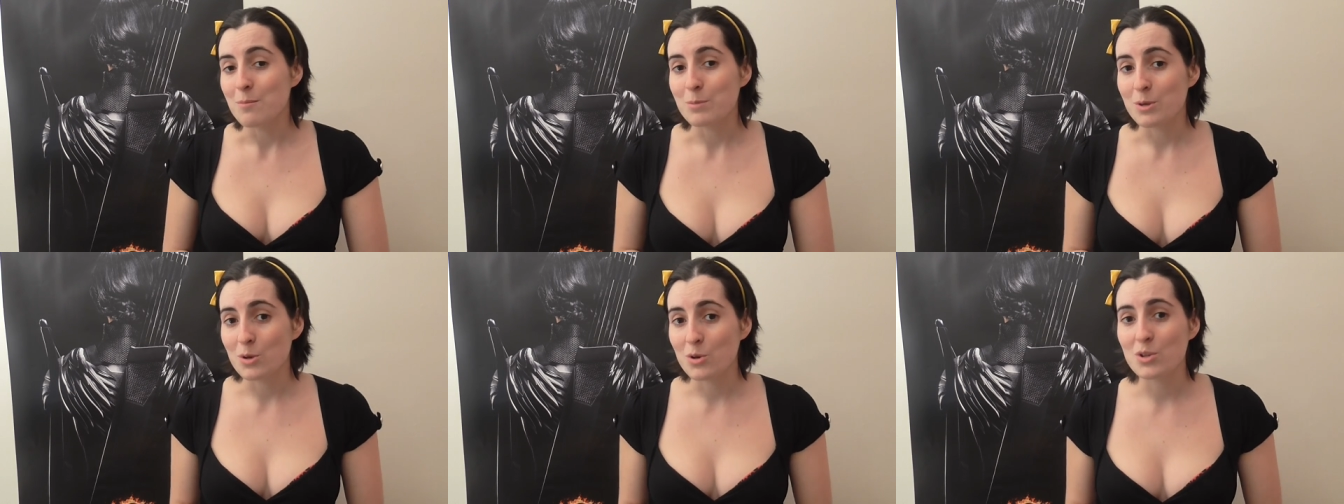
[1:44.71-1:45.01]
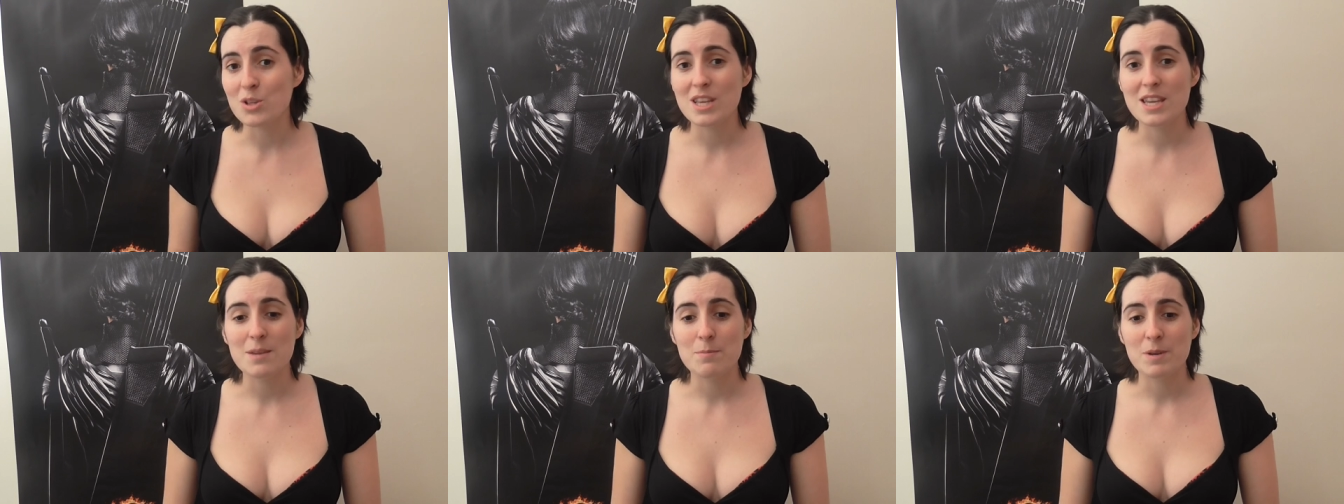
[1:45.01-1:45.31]

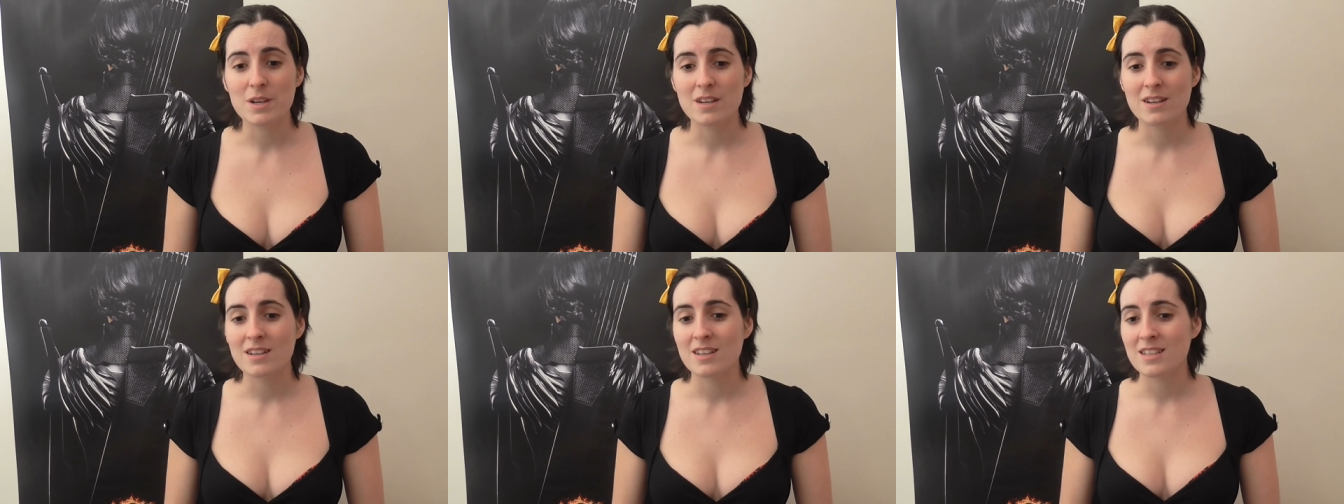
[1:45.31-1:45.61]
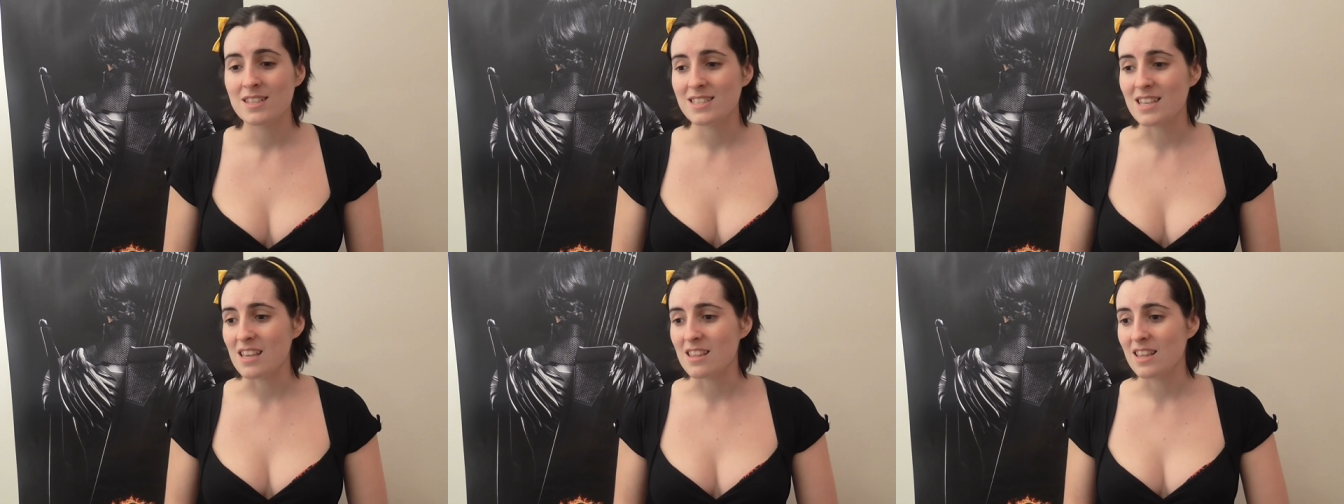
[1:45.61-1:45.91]
purely
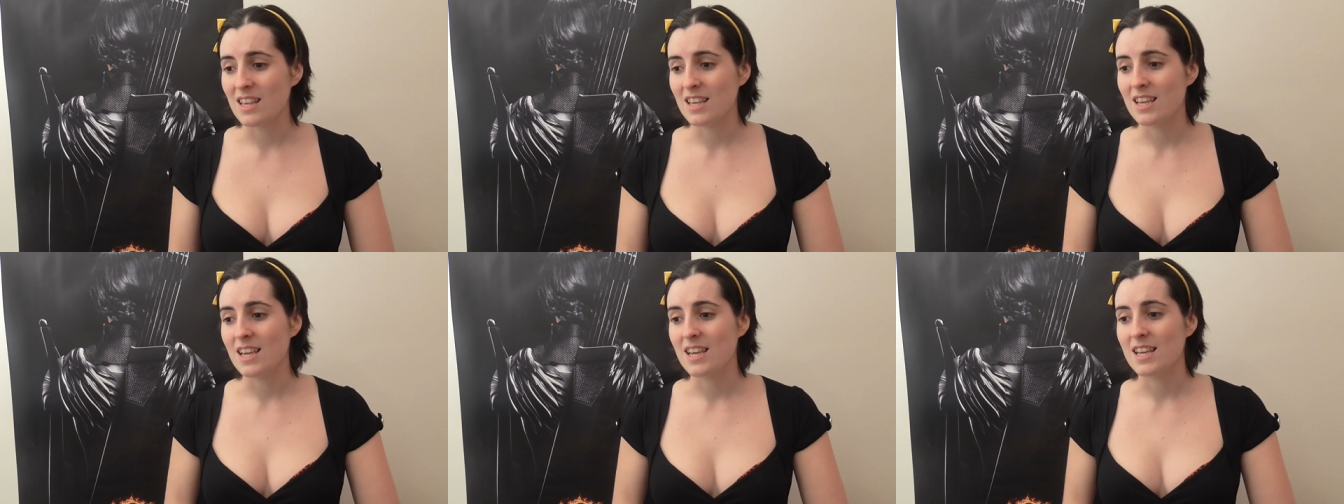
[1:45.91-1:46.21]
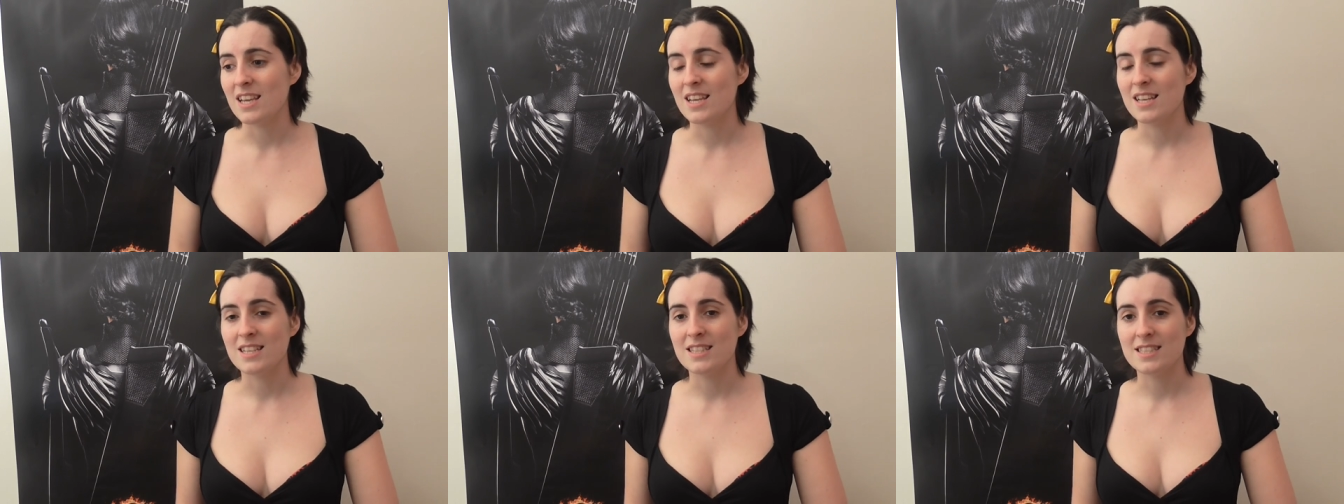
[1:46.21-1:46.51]
because I think
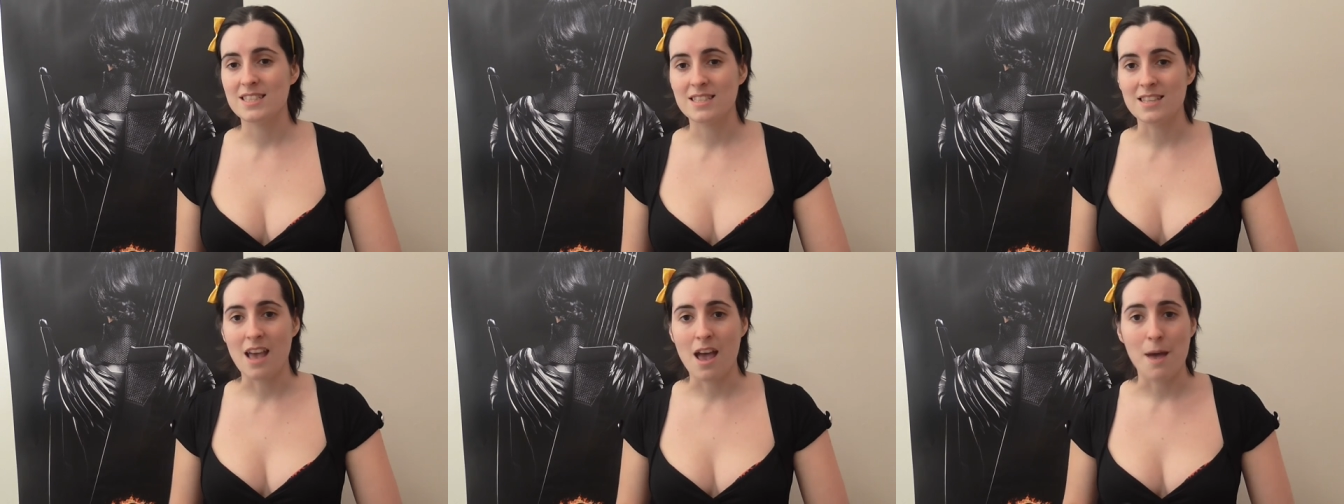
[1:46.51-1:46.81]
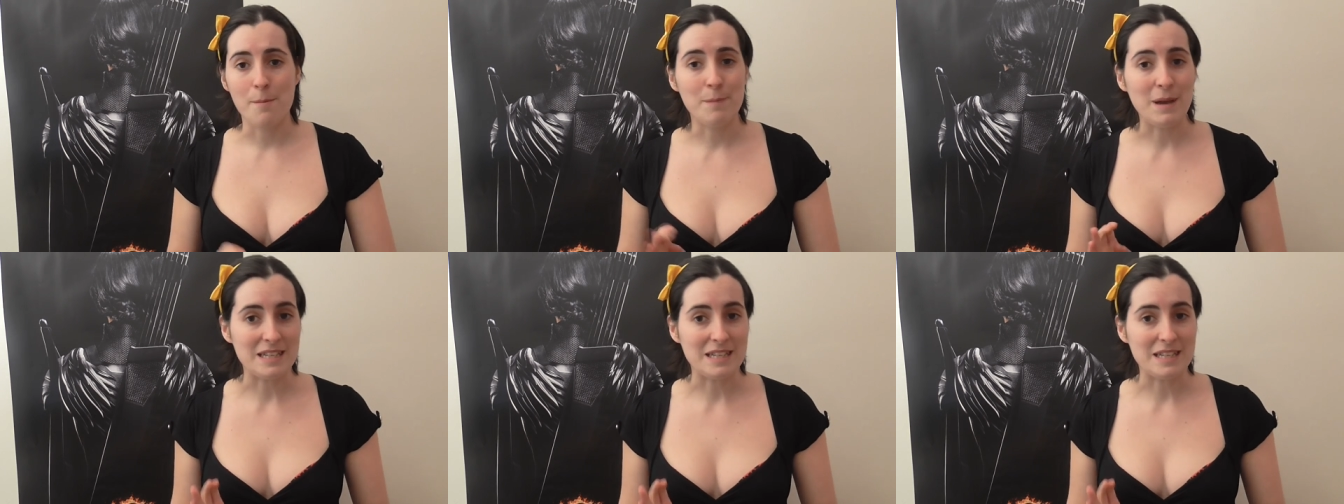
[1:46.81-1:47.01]
it's uh,